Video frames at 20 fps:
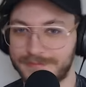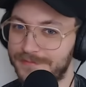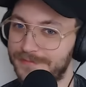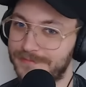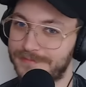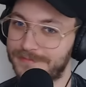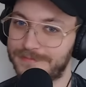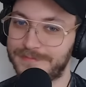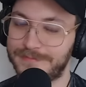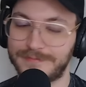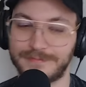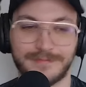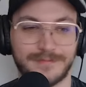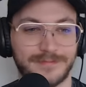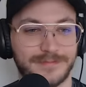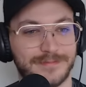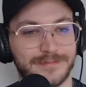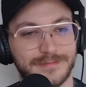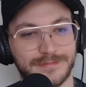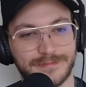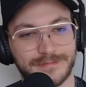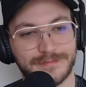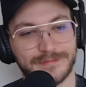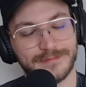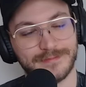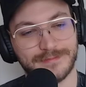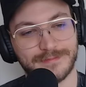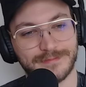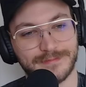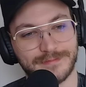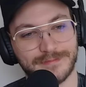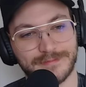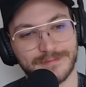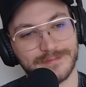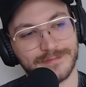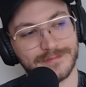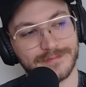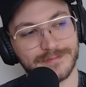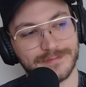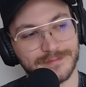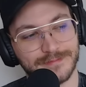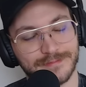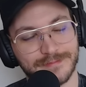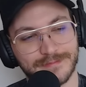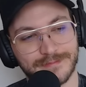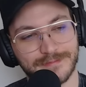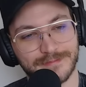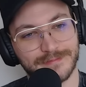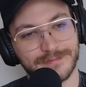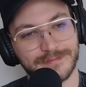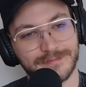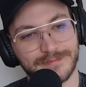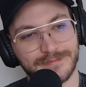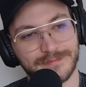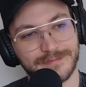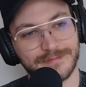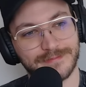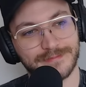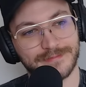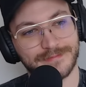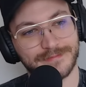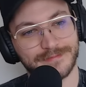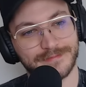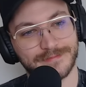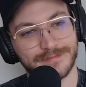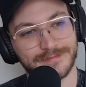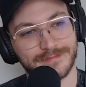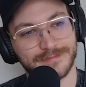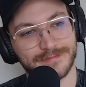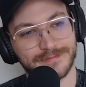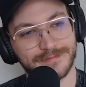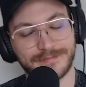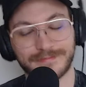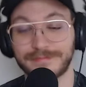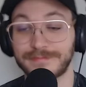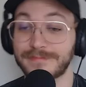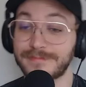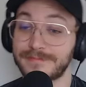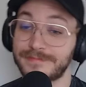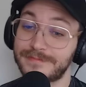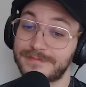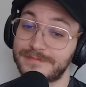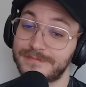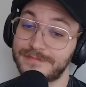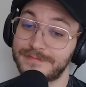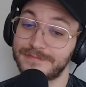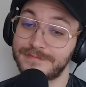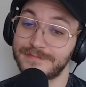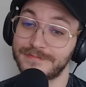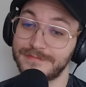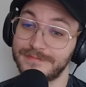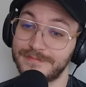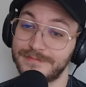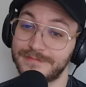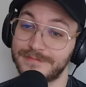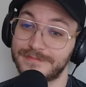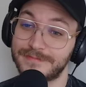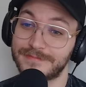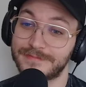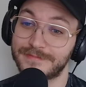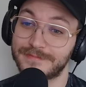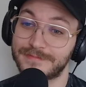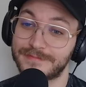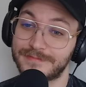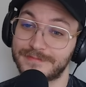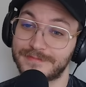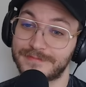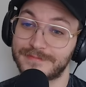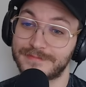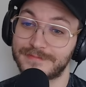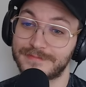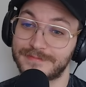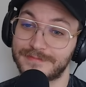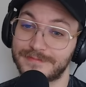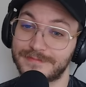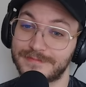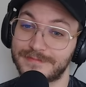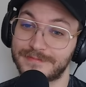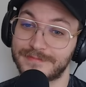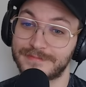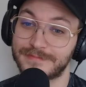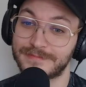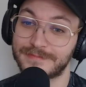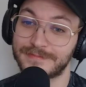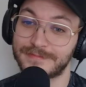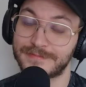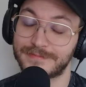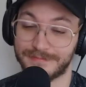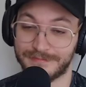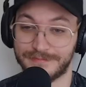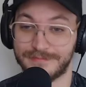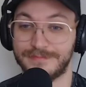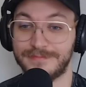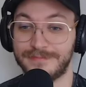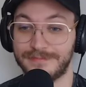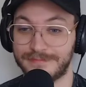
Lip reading: (silent)